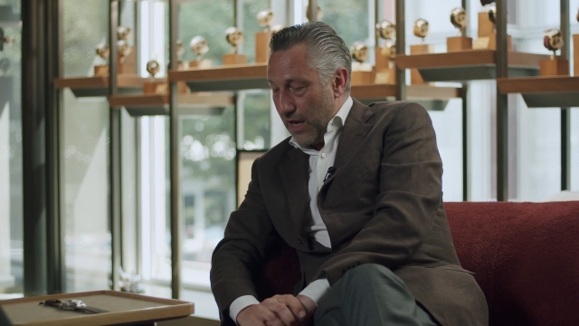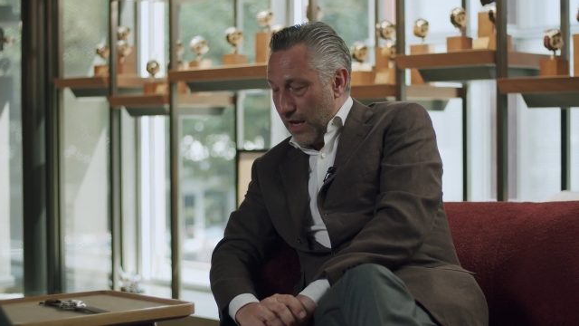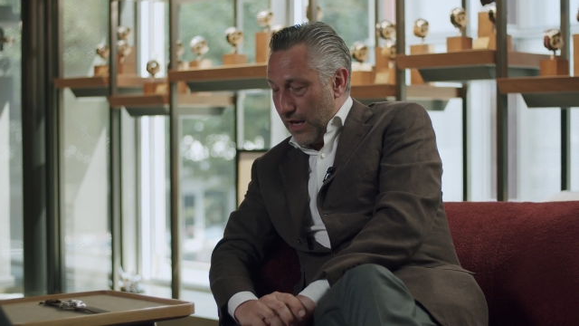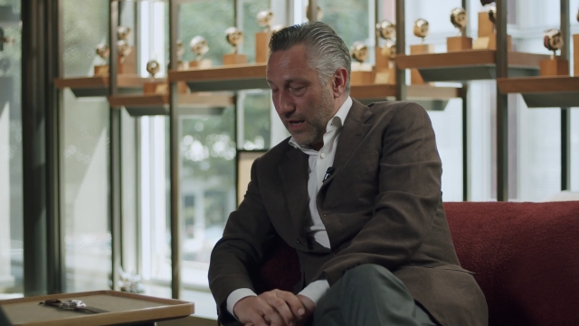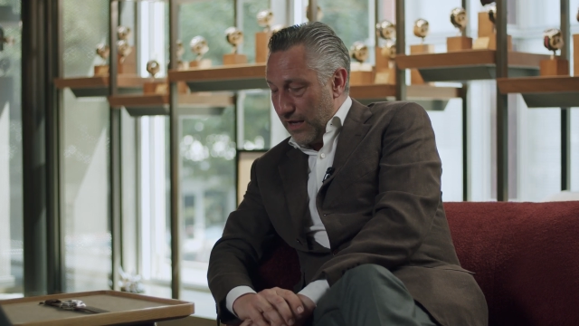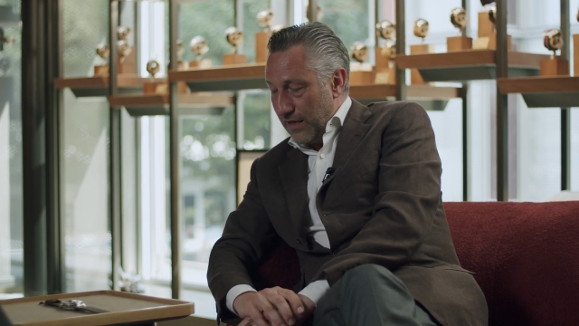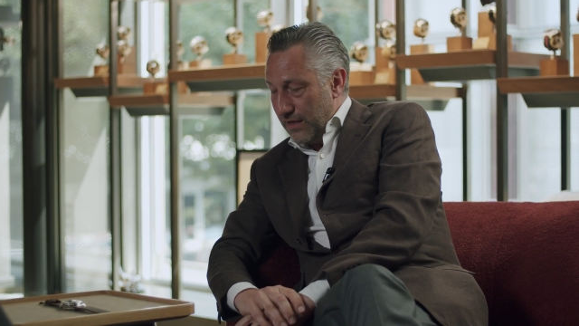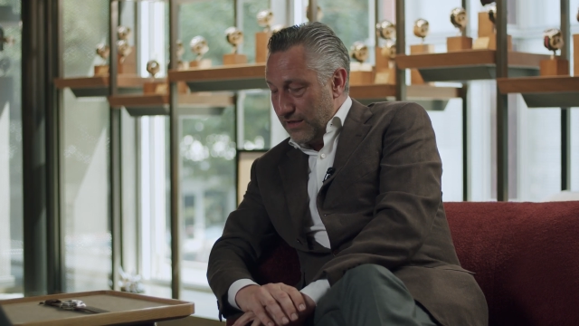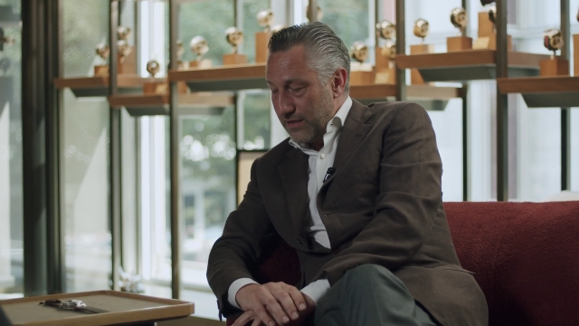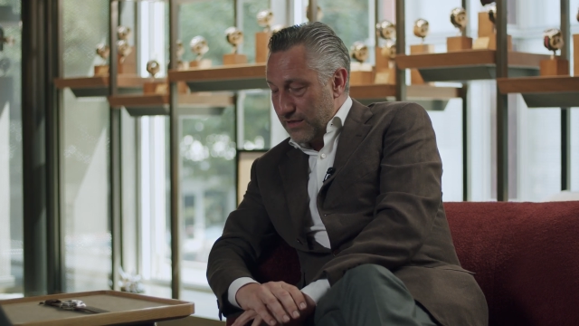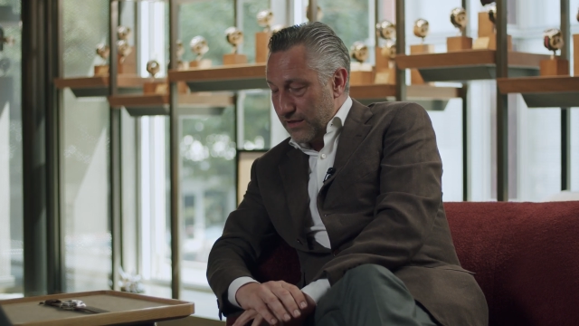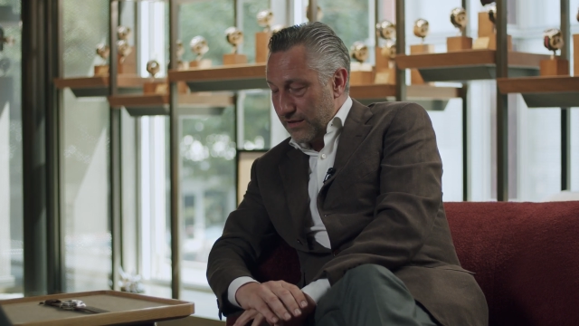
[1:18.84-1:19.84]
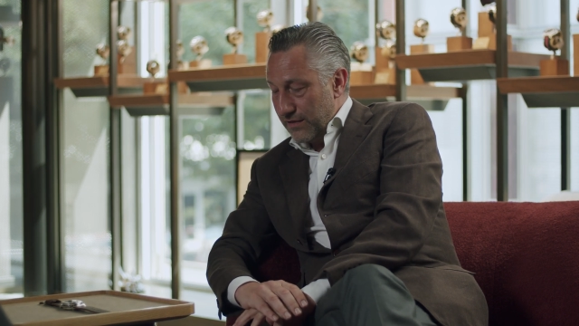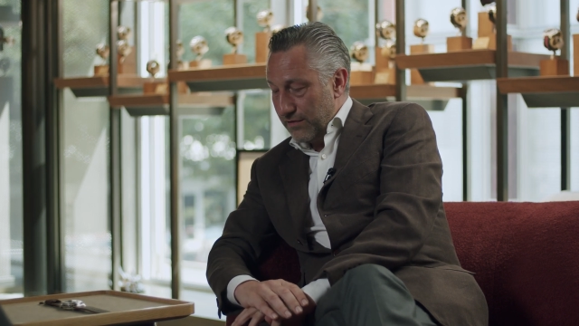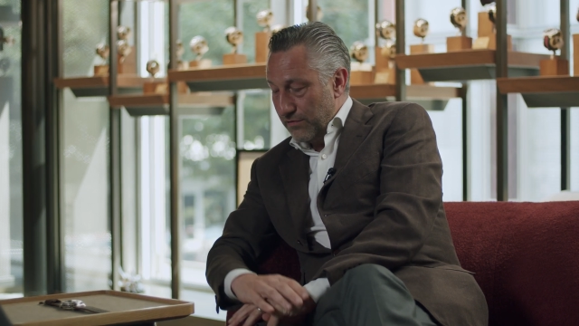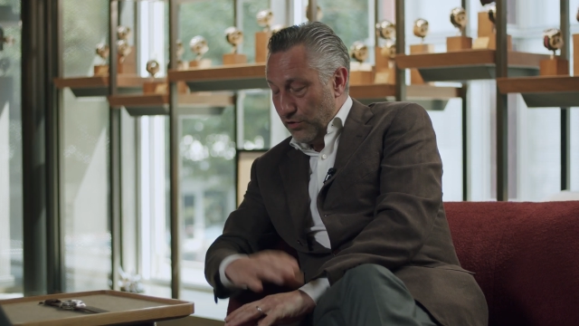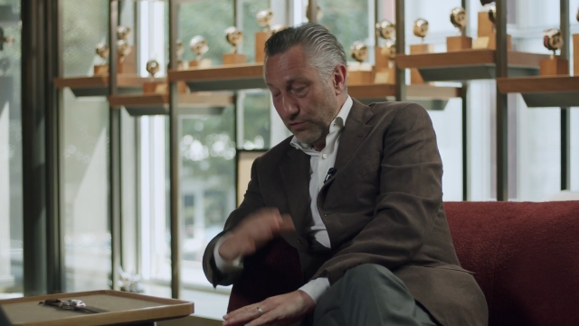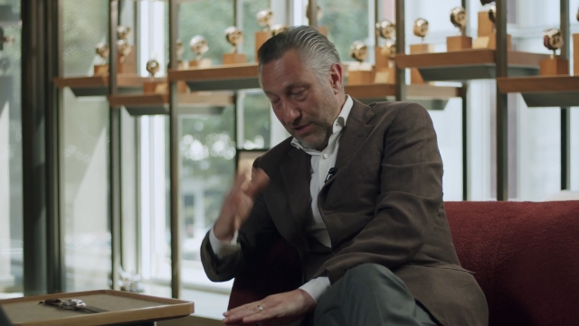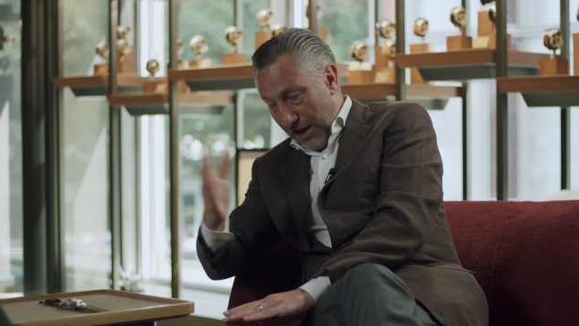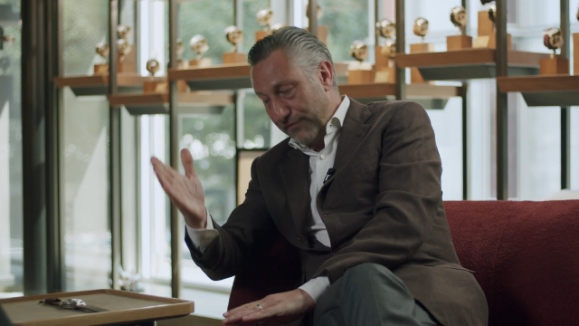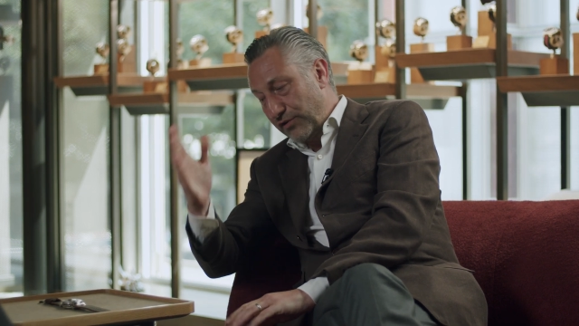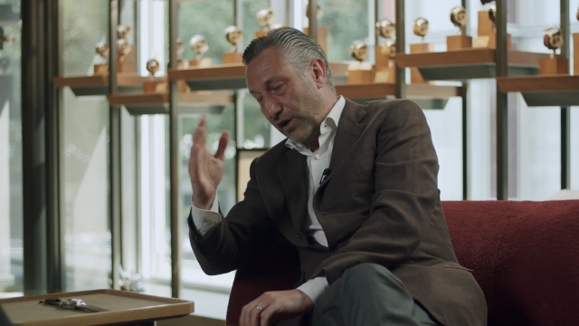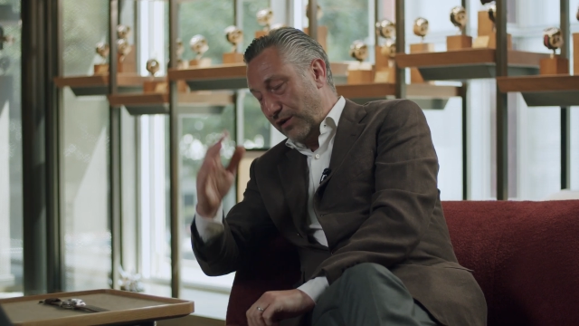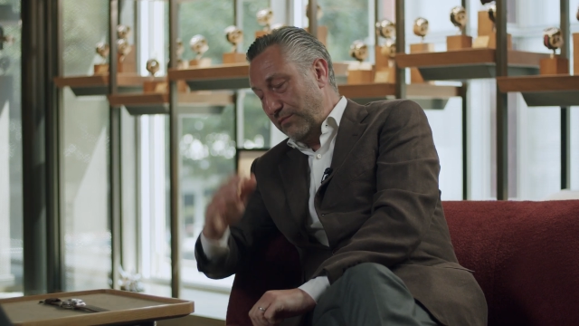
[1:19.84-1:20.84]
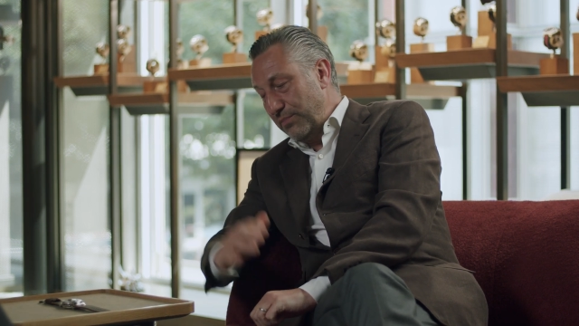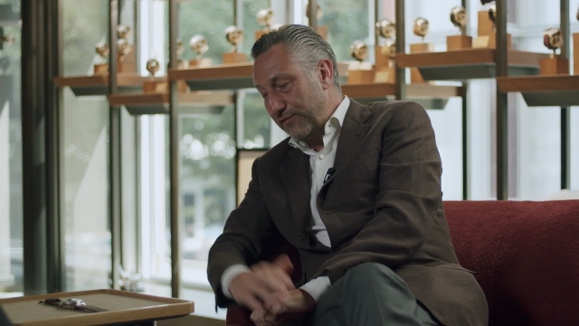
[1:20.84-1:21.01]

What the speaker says: And you have done